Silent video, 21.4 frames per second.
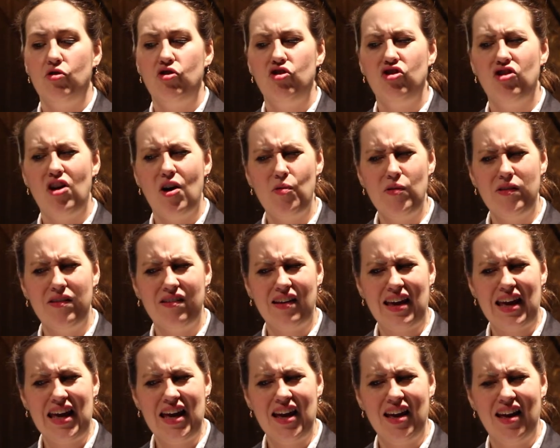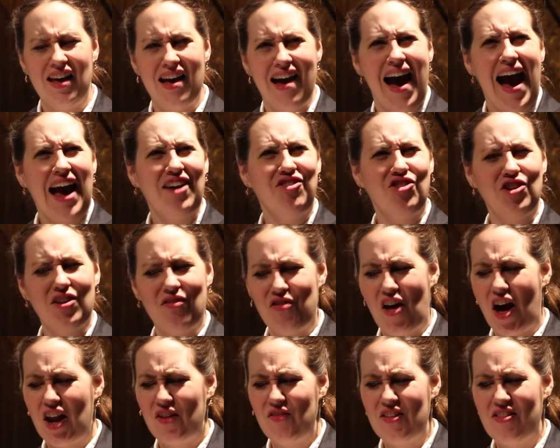Josie, I should have
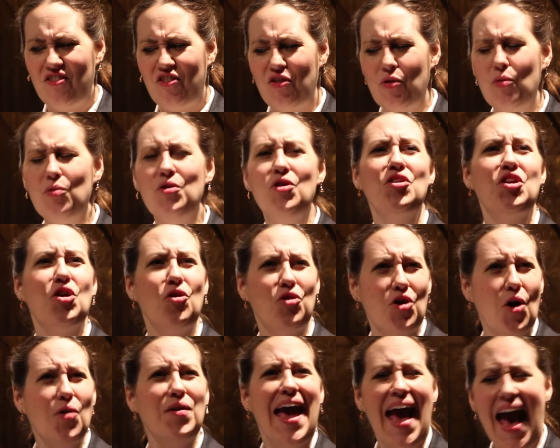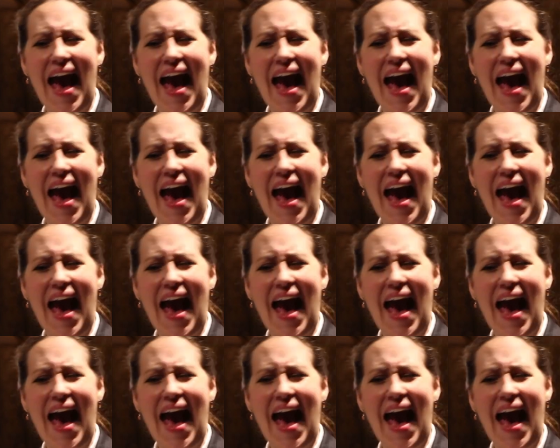thought of it sooner. You'll go to